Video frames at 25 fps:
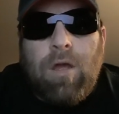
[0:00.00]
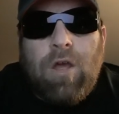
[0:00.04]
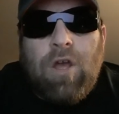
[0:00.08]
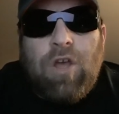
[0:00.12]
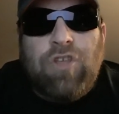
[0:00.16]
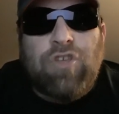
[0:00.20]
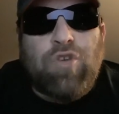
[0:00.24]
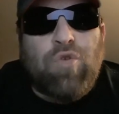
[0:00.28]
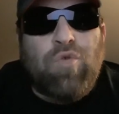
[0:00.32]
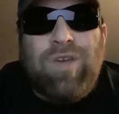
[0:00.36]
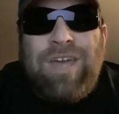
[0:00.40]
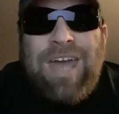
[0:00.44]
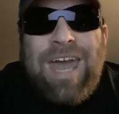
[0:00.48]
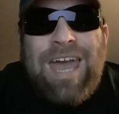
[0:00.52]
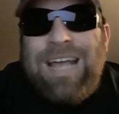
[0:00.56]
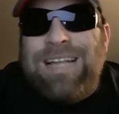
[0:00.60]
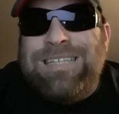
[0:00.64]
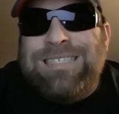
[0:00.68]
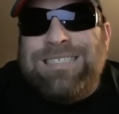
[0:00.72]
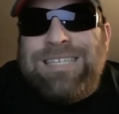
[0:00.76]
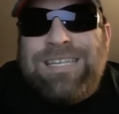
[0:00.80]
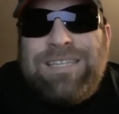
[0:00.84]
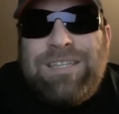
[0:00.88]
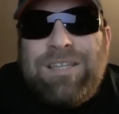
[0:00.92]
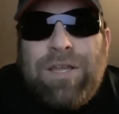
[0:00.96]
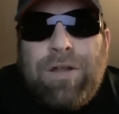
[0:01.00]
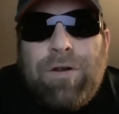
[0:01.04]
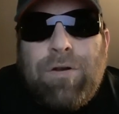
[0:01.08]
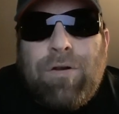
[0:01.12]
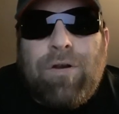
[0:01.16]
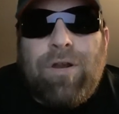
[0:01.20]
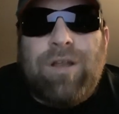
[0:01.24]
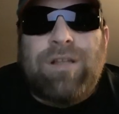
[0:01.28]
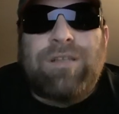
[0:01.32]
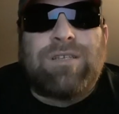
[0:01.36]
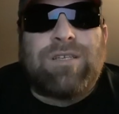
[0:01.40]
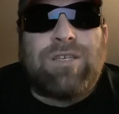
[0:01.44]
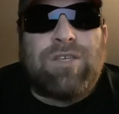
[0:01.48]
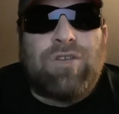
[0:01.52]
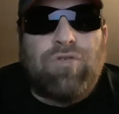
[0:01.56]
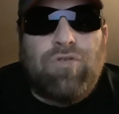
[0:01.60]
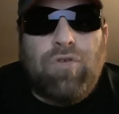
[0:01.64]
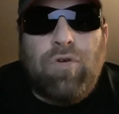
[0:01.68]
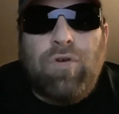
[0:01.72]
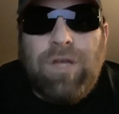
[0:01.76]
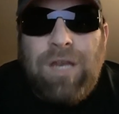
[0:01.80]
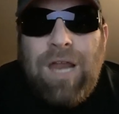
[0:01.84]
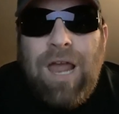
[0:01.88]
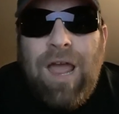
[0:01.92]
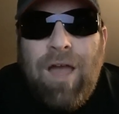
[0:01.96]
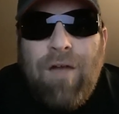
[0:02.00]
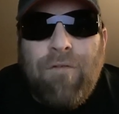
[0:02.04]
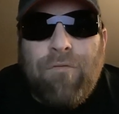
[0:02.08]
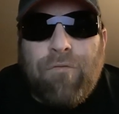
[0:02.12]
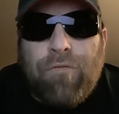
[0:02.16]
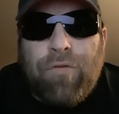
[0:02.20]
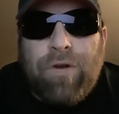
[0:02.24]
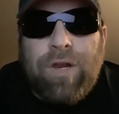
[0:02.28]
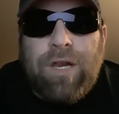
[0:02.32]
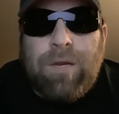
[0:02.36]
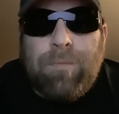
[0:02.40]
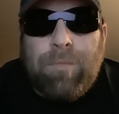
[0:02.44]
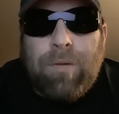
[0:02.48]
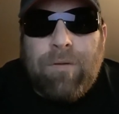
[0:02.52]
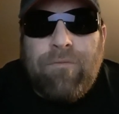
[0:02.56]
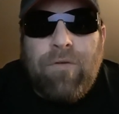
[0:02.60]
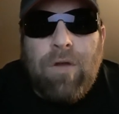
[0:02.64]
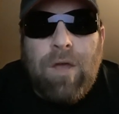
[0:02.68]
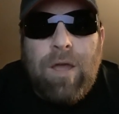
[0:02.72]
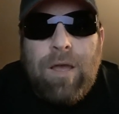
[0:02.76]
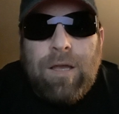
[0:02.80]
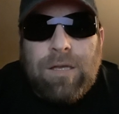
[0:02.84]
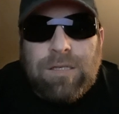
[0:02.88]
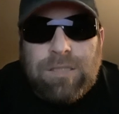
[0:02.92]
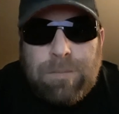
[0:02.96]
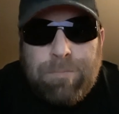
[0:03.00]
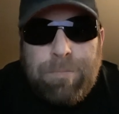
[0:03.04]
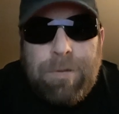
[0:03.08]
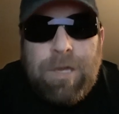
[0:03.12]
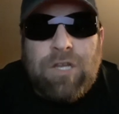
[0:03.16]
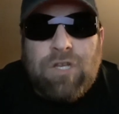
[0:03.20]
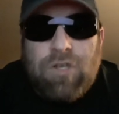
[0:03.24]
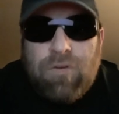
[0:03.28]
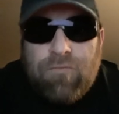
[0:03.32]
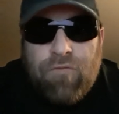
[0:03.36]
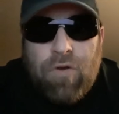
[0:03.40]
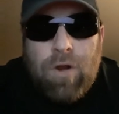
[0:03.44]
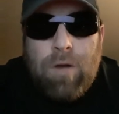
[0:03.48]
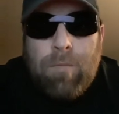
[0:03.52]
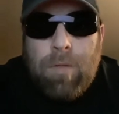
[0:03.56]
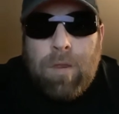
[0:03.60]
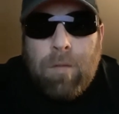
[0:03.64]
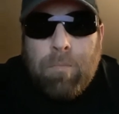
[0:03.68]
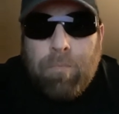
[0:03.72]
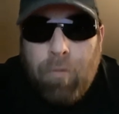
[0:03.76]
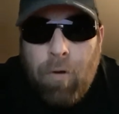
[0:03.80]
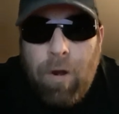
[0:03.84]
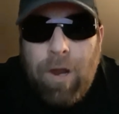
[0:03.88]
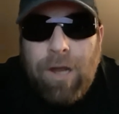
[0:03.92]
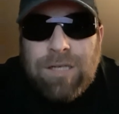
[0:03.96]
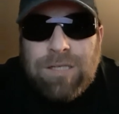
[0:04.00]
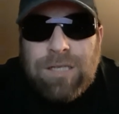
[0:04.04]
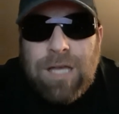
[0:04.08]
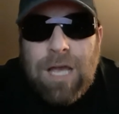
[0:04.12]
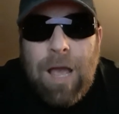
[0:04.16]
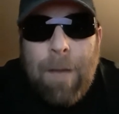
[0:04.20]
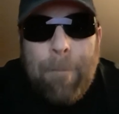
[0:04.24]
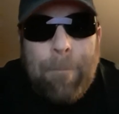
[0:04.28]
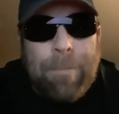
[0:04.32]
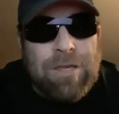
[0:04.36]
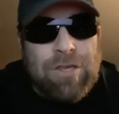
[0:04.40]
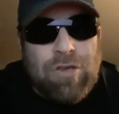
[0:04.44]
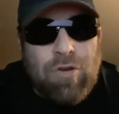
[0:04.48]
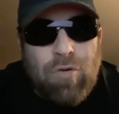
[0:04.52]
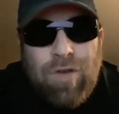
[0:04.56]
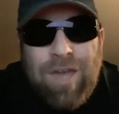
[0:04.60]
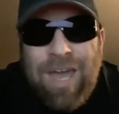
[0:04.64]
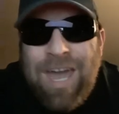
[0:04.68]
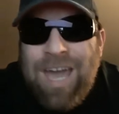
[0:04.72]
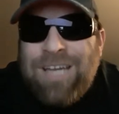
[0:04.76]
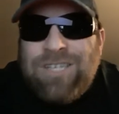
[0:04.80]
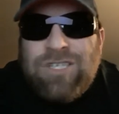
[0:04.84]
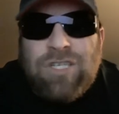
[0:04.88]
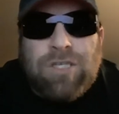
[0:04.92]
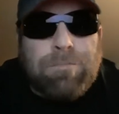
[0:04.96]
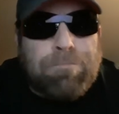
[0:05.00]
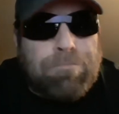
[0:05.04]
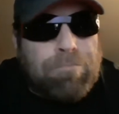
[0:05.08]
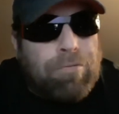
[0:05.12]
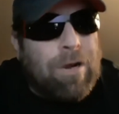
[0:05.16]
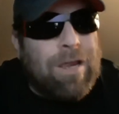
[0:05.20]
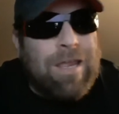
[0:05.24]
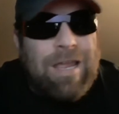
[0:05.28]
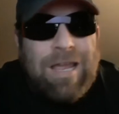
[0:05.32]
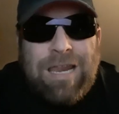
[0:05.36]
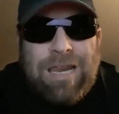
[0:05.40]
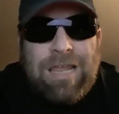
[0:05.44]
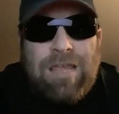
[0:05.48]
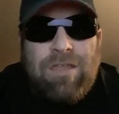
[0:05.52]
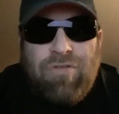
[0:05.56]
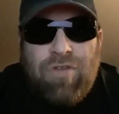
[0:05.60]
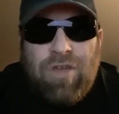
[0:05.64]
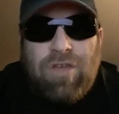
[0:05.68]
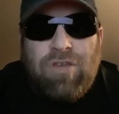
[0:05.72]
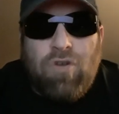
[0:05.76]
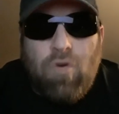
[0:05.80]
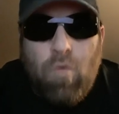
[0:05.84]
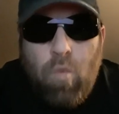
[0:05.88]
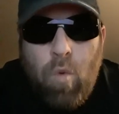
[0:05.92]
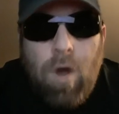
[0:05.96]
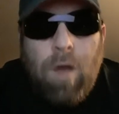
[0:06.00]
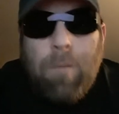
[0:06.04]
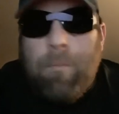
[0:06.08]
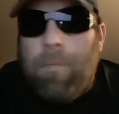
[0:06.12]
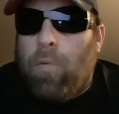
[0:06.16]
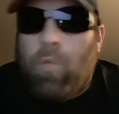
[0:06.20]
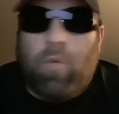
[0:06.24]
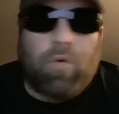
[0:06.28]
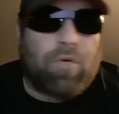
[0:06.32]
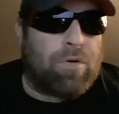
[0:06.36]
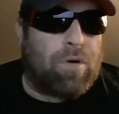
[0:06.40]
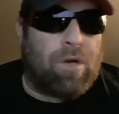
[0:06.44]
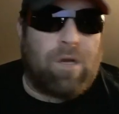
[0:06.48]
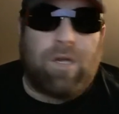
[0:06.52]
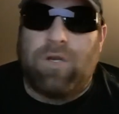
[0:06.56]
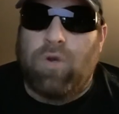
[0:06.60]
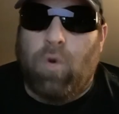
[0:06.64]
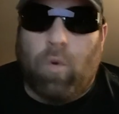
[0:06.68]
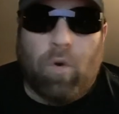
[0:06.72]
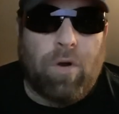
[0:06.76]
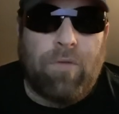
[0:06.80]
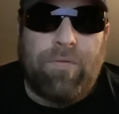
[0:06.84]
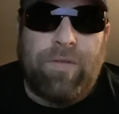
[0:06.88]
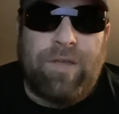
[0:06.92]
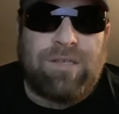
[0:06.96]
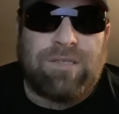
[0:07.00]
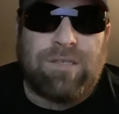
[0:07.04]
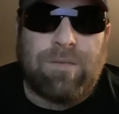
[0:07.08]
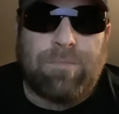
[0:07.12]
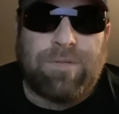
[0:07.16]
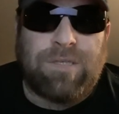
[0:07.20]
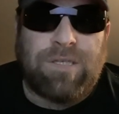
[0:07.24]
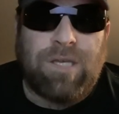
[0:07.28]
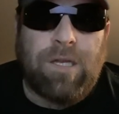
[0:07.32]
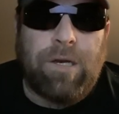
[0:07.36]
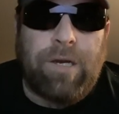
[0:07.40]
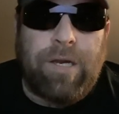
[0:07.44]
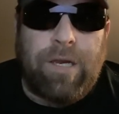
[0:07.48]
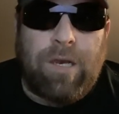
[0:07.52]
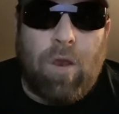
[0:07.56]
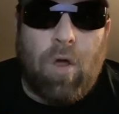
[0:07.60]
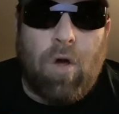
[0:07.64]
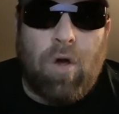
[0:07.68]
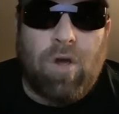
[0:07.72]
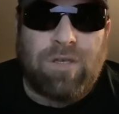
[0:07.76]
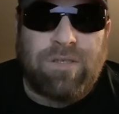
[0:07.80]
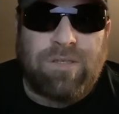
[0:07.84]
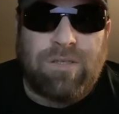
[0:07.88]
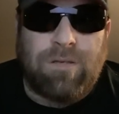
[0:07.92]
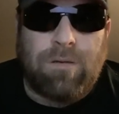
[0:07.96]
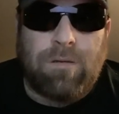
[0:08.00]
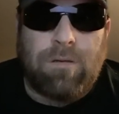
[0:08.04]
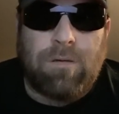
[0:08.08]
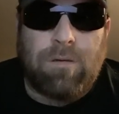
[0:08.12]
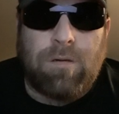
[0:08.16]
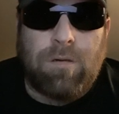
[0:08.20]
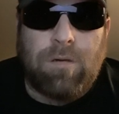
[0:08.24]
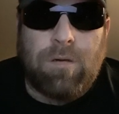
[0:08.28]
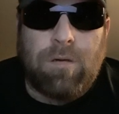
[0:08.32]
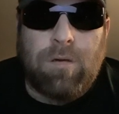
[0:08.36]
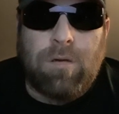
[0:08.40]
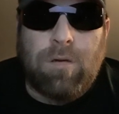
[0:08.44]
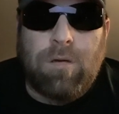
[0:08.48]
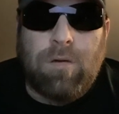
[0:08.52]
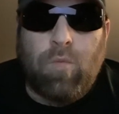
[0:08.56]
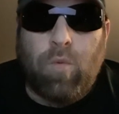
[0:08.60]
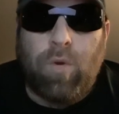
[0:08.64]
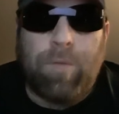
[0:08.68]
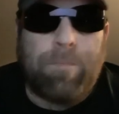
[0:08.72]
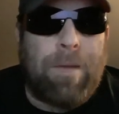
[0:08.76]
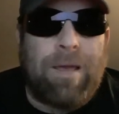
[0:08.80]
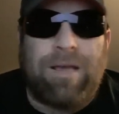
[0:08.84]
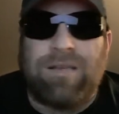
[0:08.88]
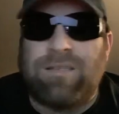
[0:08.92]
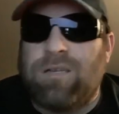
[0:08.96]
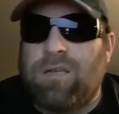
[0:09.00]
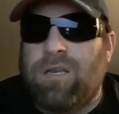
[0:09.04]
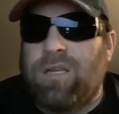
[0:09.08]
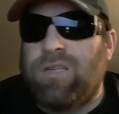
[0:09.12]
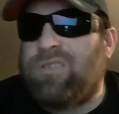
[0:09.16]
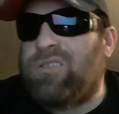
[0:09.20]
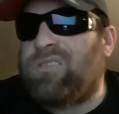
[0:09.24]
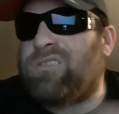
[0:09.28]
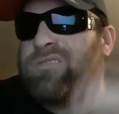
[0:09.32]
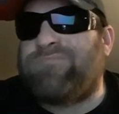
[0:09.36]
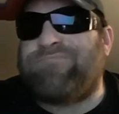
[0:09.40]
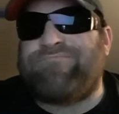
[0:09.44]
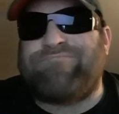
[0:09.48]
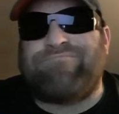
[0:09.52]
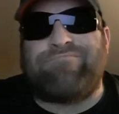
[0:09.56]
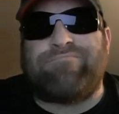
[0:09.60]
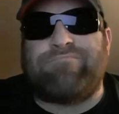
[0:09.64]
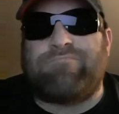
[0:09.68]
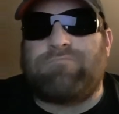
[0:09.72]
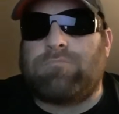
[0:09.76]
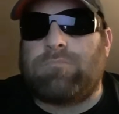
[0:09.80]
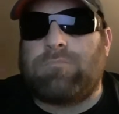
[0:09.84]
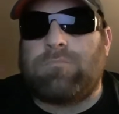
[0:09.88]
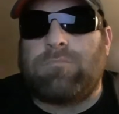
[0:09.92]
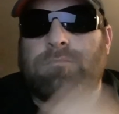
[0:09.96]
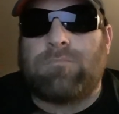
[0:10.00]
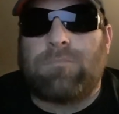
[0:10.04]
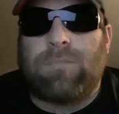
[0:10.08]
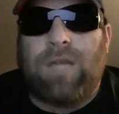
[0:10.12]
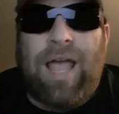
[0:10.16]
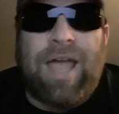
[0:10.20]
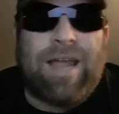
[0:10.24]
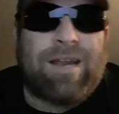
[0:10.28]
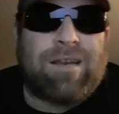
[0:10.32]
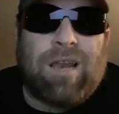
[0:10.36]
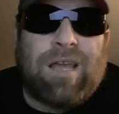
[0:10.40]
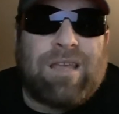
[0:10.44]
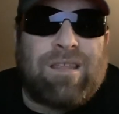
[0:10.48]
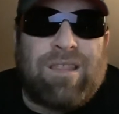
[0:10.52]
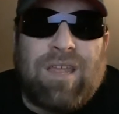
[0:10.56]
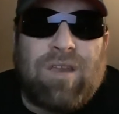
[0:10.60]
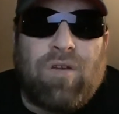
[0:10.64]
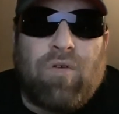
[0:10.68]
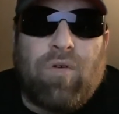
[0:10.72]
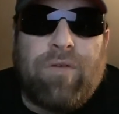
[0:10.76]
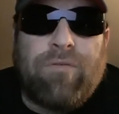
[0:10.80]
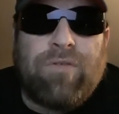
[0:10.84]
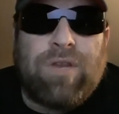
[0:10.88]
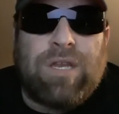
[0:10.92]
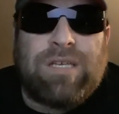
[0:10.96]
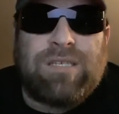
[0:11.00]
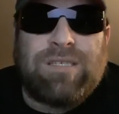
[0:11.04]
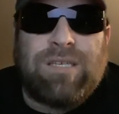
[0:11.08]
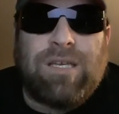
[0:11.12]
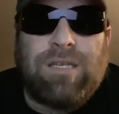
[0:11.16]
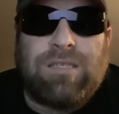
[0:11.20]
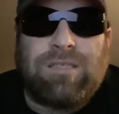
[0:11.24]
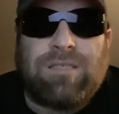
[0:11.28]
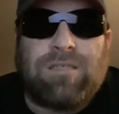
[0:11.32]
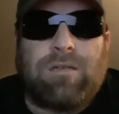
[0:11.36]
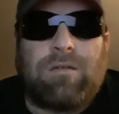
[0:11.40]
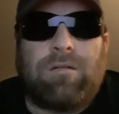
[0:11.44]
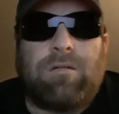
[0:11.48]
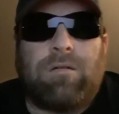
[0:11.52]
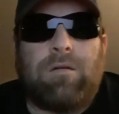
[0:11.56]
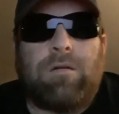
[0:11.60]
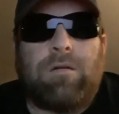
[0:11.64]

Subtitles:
You can't sit there and you can have freedom of speech and freedom of the press, but you can't just print anything you want. But we're ignoring these obscenity laws. We basically just act like they don't even exist.